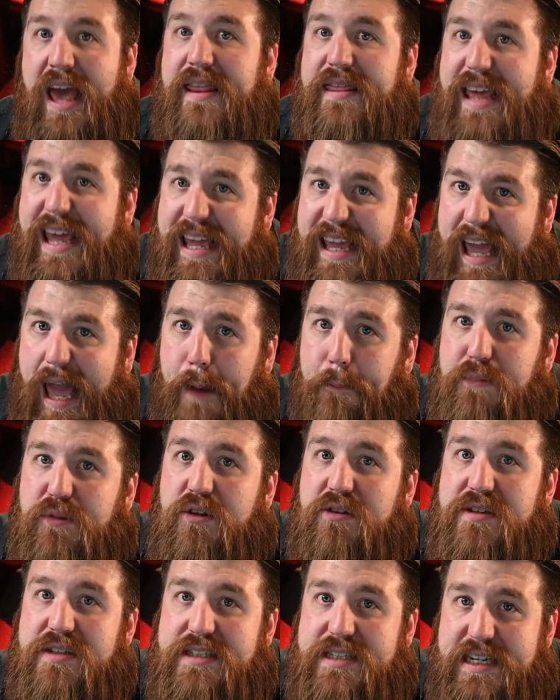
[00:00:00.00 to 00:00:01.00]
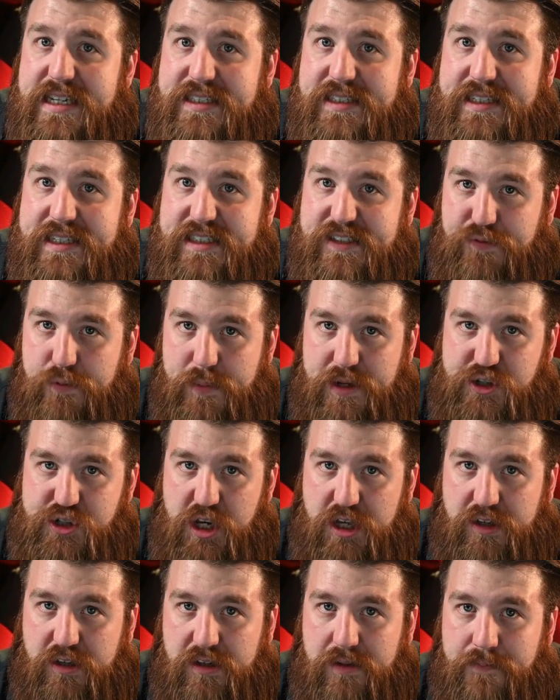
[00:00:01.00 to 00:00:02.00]
They kept their distance from each
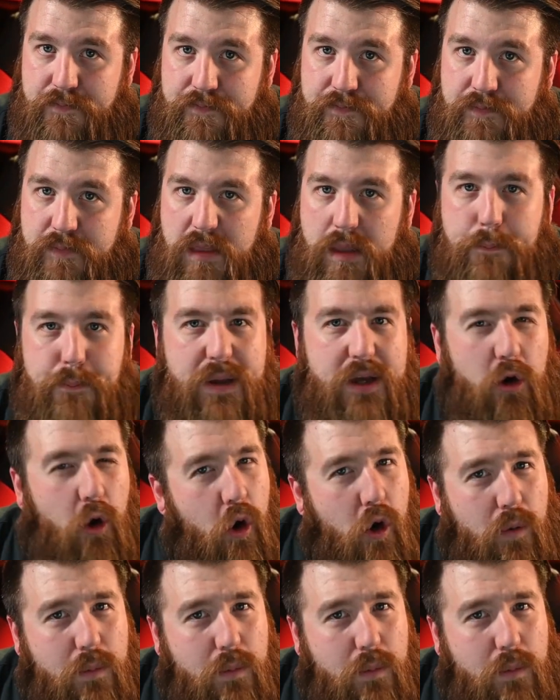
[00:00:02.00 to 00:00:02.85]
other, but